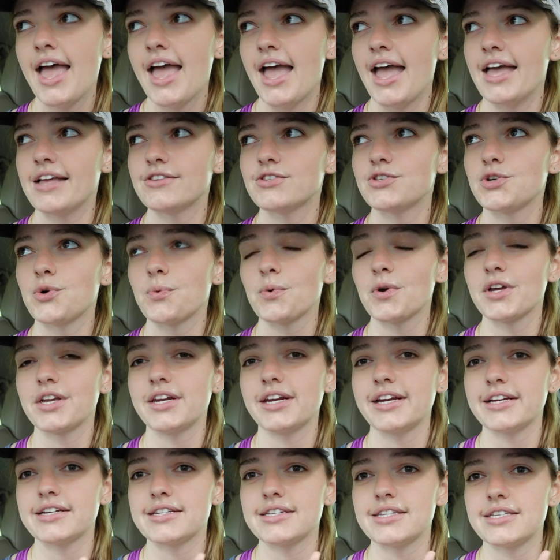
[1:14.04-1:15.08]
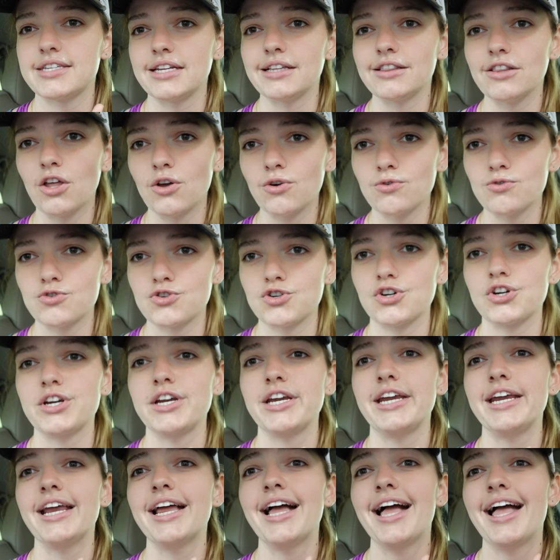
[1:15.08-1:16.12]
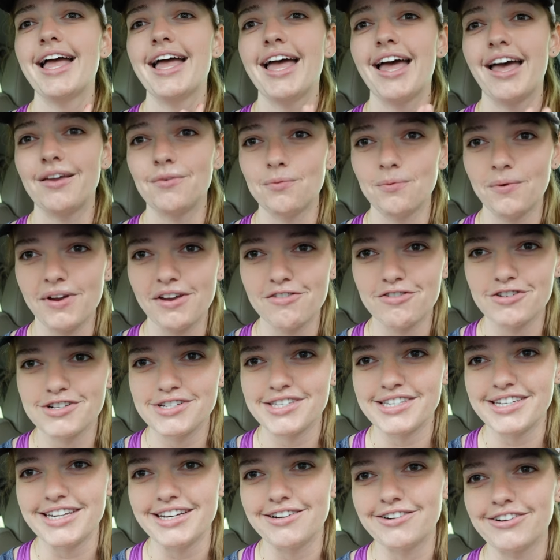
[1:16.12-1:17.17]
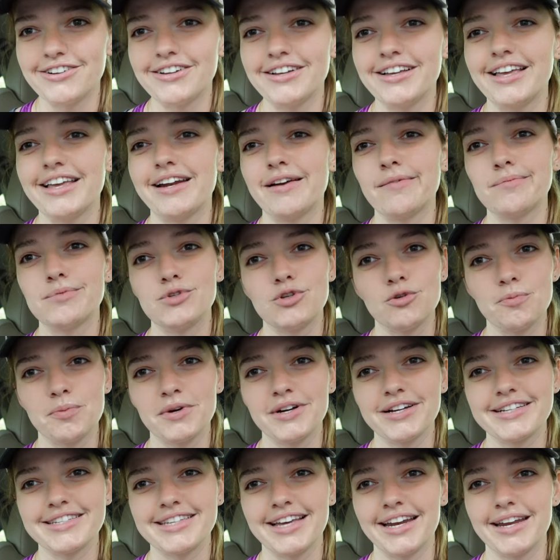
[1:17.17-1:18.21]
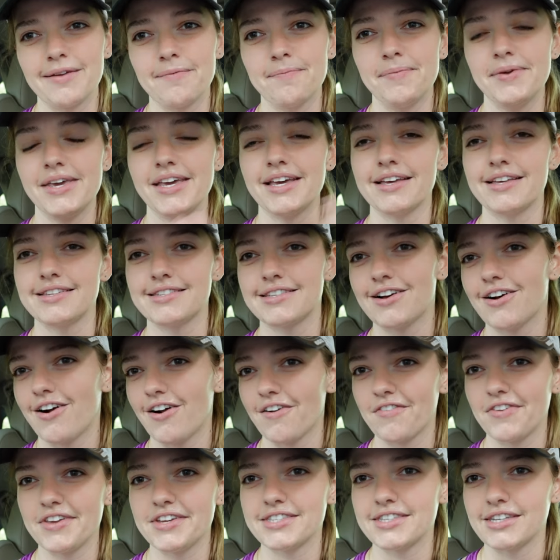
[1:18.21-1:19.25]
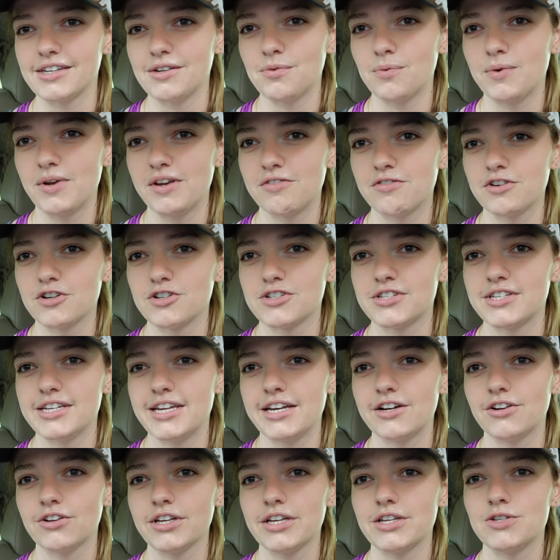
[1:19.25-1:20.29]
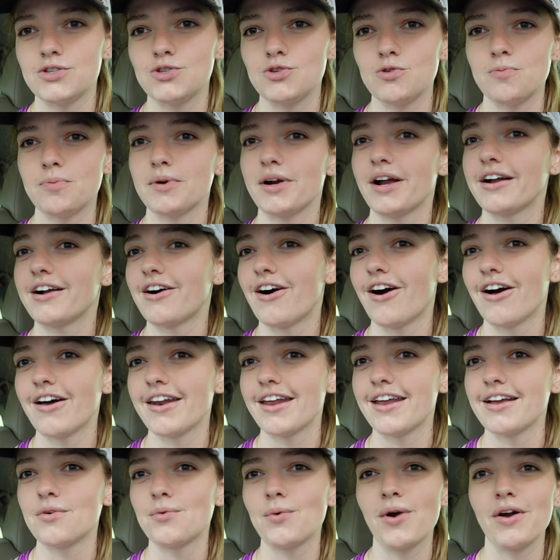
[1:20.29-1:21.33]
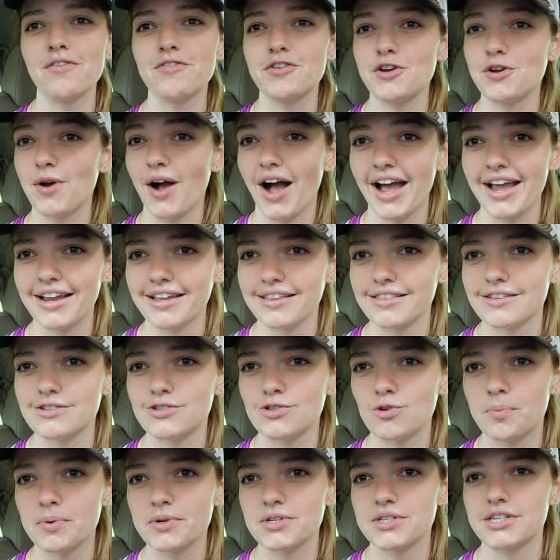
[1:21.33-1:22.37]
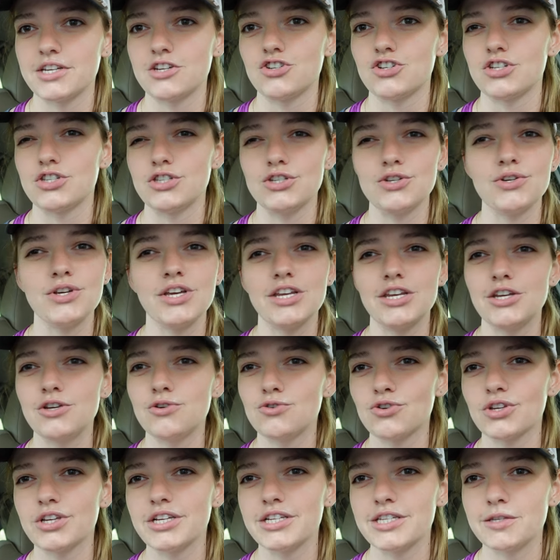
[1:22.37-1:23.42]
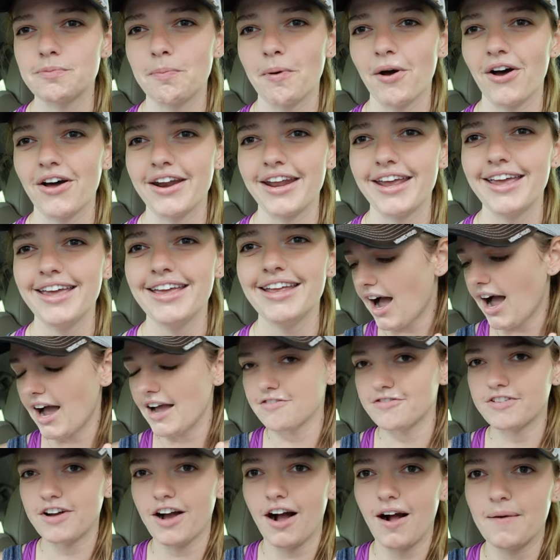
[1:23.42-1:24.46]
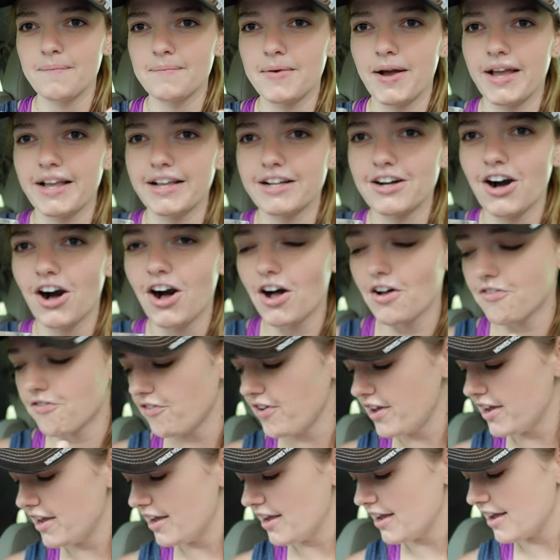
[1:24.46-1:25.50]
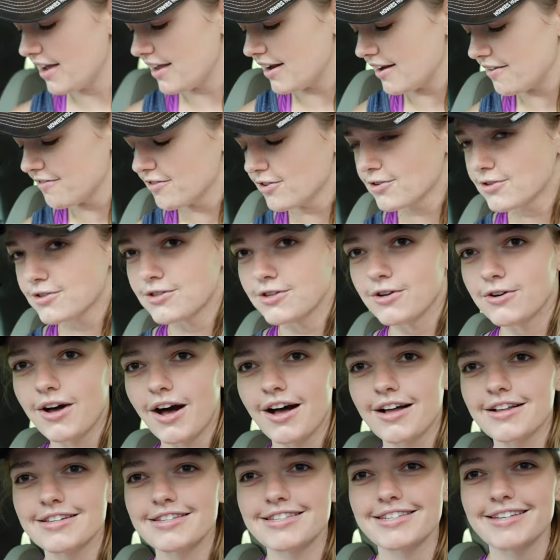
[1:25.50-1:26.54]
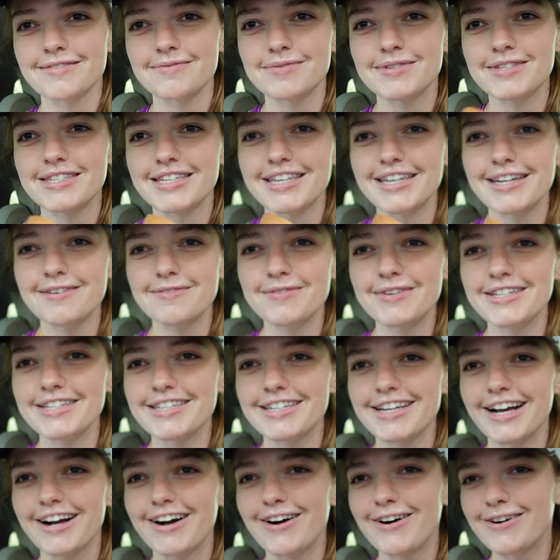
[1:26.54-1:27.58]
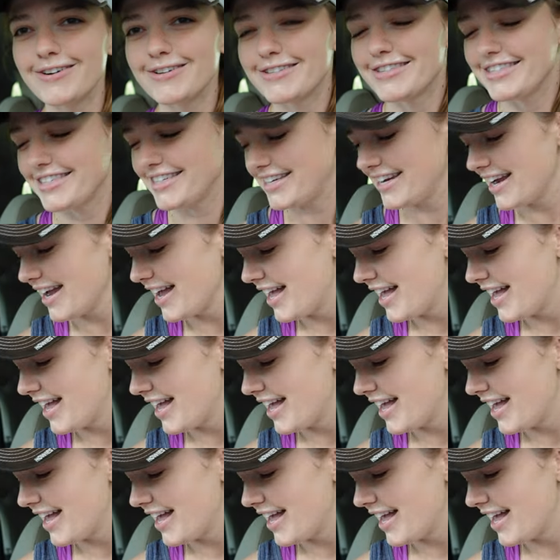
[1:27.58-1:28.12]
And so we're gonna get to see Lone Tree and Weaver's Needle, and I'm super excited because obviously Weaver's Needle is super iconic. Wherever you hike in the superstitions, you can usually spot it. I've got my coffee and I've also got some cinnamon toast.